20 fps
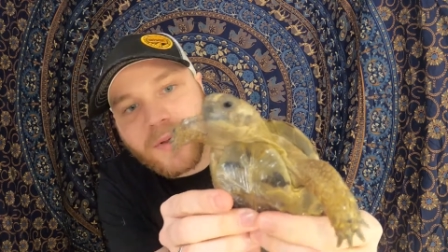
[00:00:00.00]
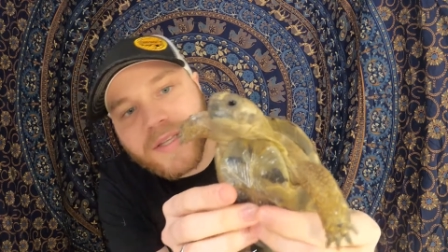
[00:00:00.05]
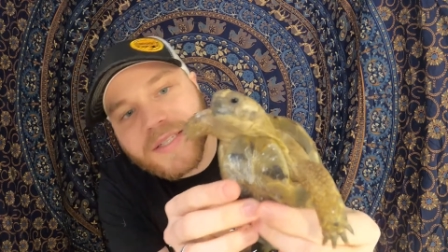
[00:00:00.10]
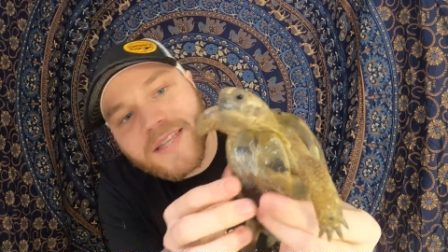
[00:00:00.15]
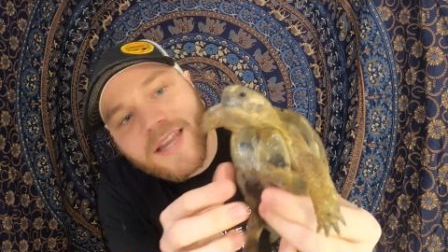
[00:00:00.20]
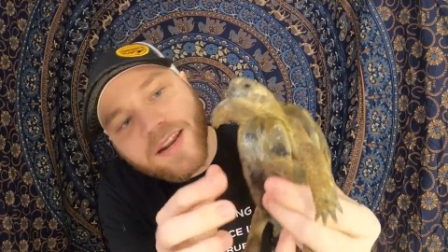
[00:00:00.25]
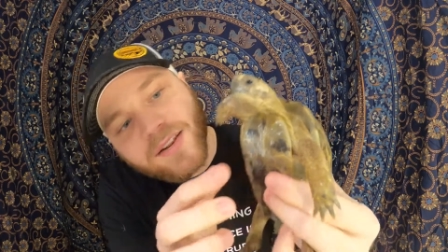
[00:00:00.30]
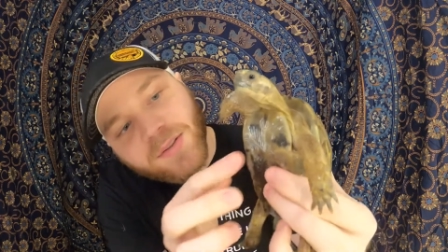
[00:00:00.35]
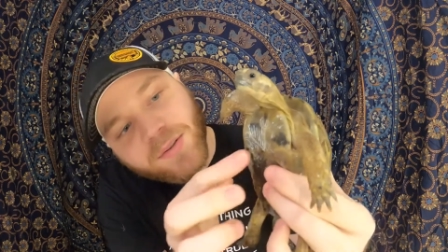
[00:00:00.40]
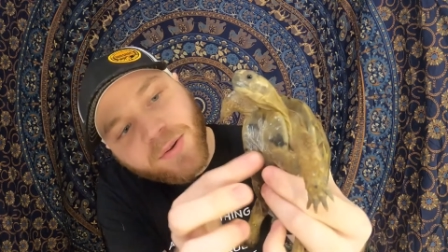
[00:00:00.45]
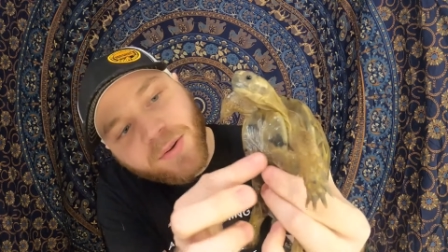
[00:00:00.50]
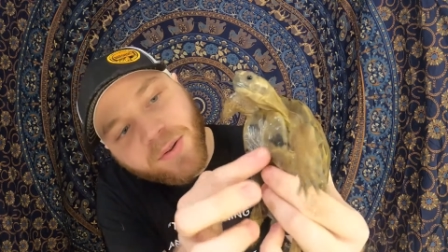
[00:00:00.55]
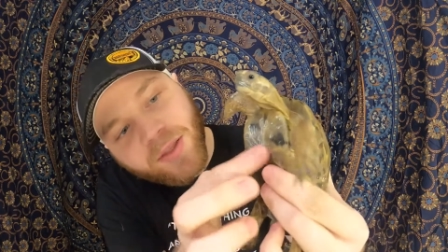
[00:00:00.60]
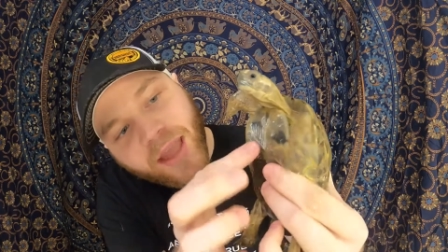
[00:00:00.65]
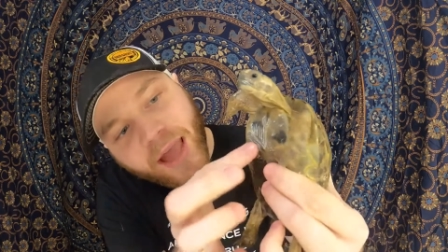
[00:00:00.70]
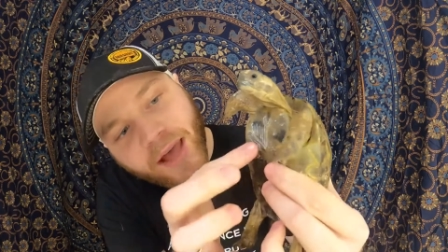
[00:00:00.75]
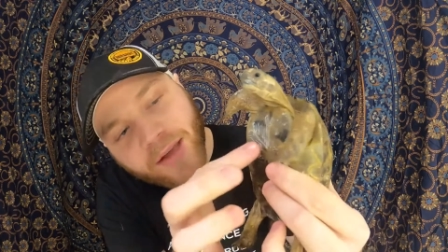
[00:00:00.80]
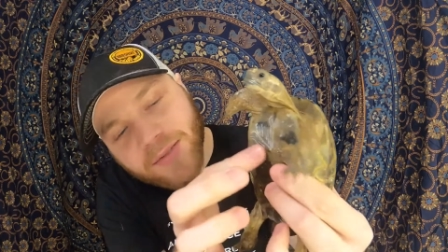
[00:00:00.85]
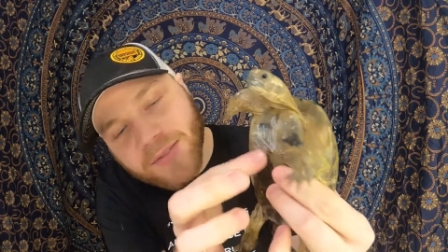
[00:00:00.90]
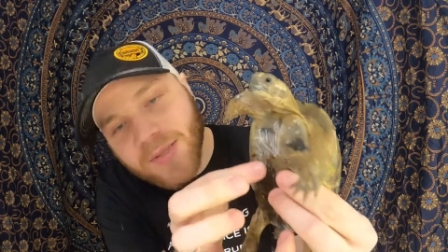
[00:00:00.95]
He's got a little
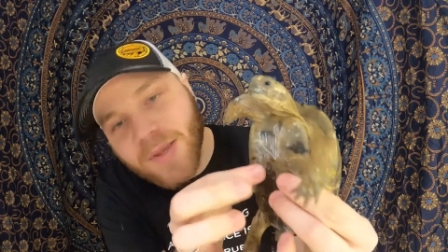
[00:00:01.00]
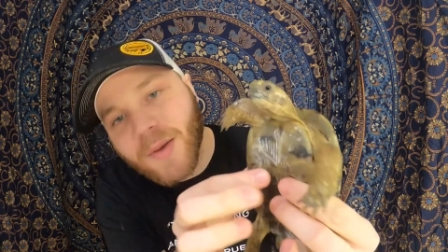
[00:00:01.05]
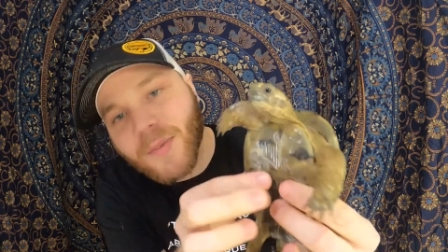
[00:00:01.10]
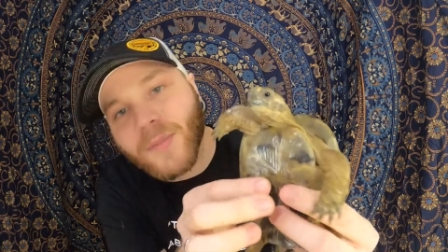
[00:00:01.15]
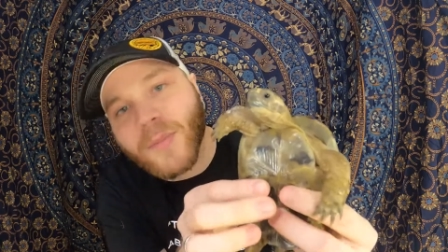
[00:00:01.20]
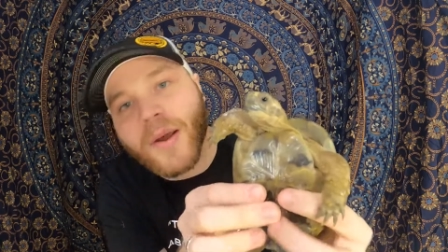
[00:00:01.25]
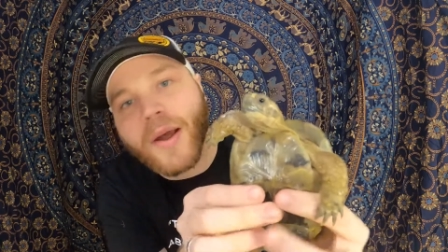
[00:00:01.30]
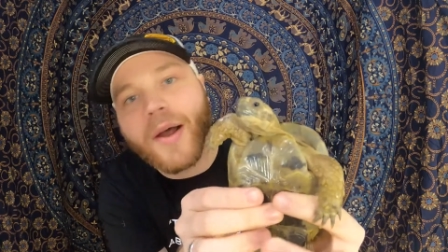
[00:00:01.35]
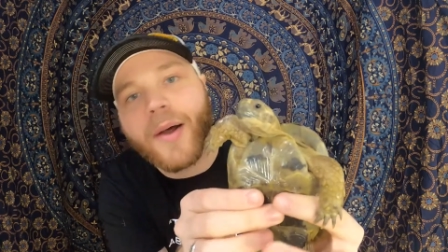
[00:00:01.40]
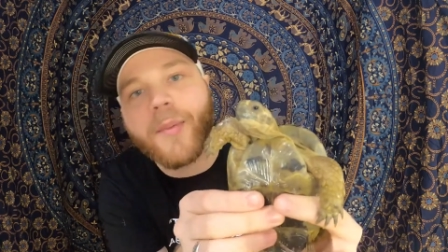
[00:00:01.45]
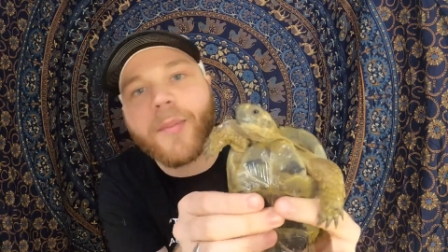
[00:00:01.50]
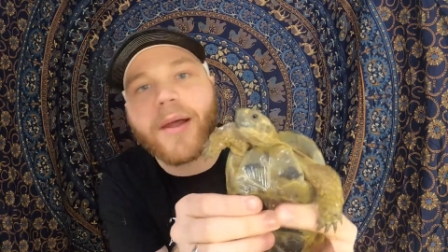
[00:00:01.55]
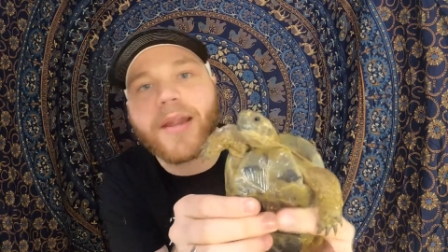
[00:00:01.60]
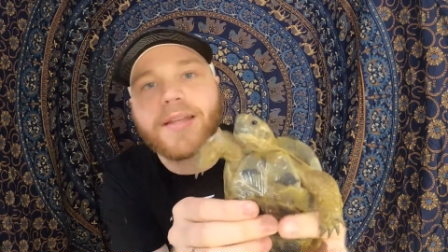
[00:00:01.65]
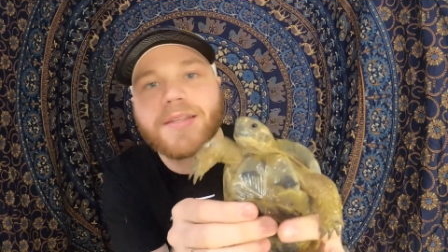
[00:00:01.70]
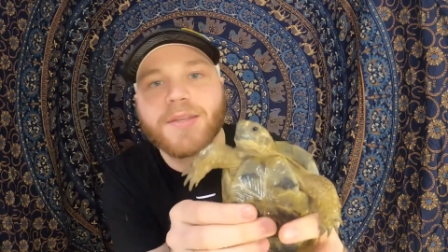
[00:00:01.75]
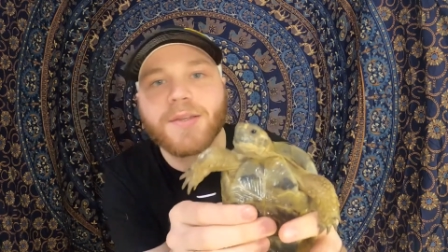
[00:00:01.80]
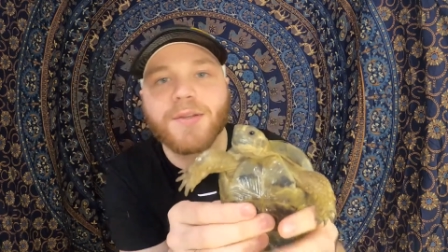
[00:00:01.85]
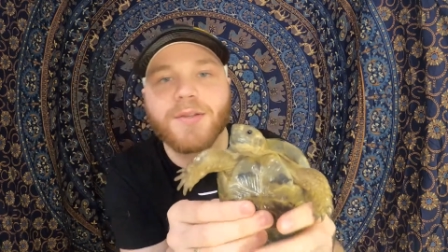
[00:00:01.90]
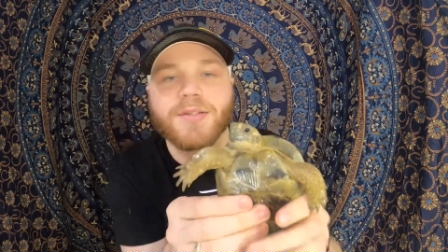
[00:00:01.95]
calcium on
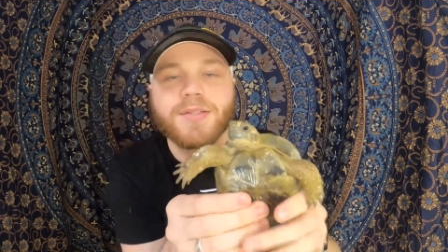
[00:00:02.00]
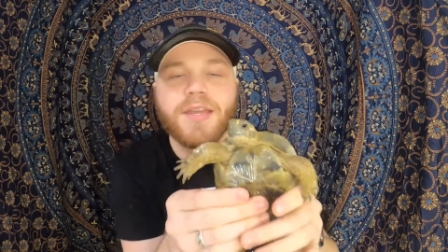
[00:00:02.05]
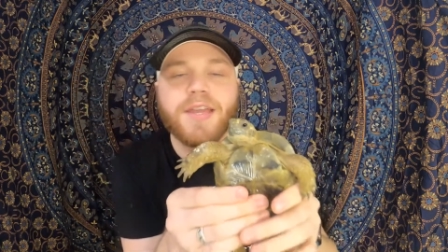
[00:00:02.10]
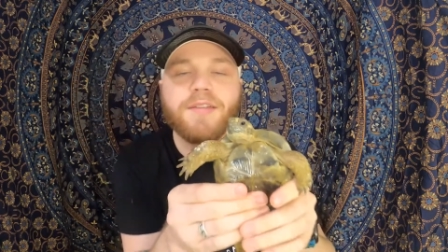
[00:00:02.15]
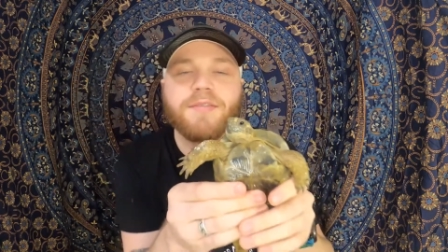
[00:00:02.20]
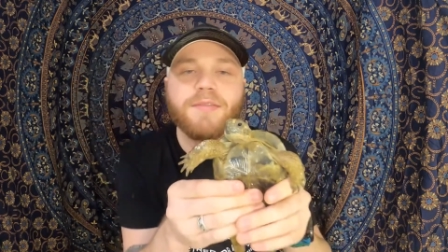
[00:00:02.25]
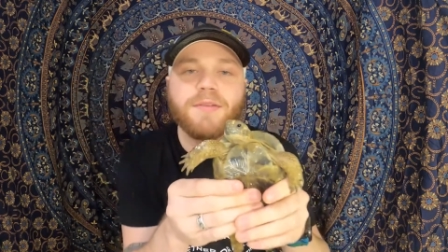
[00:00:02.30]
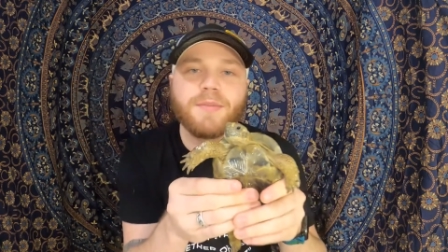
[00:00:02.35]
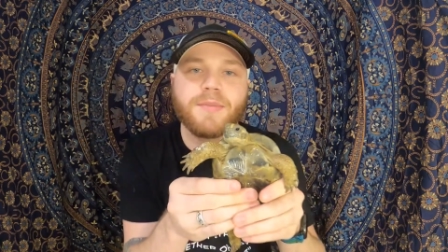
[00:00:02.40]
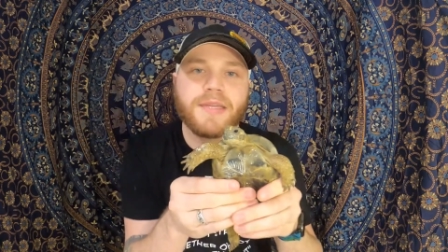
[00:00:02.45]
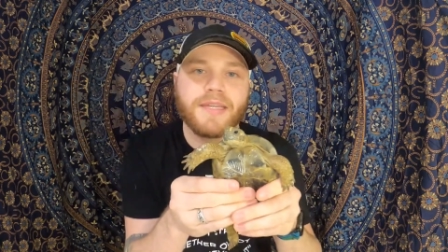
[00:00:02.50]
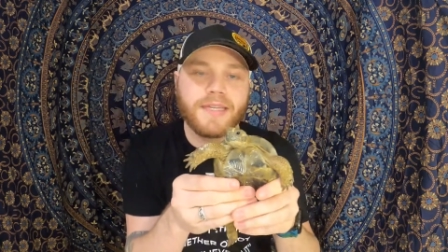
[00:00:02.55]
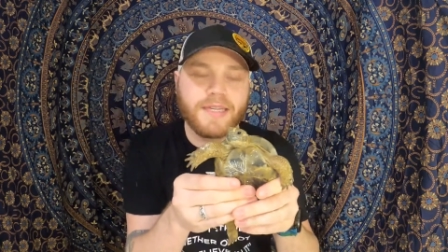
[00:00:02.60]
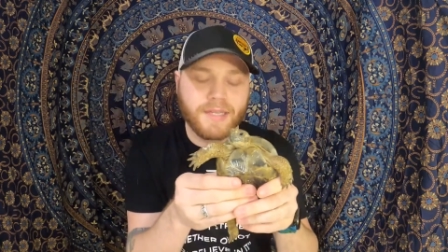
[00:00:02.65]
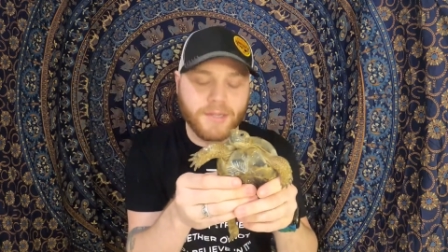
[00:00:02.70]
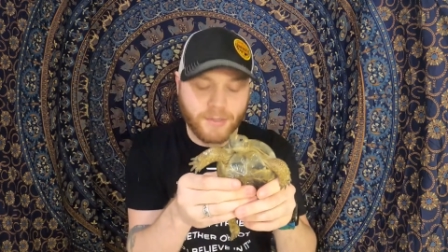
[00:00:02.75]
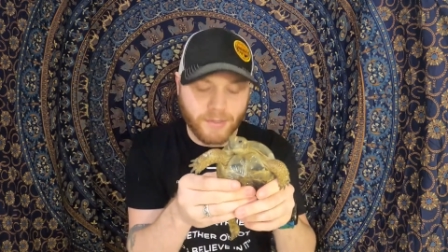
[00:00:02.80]
his underside from eating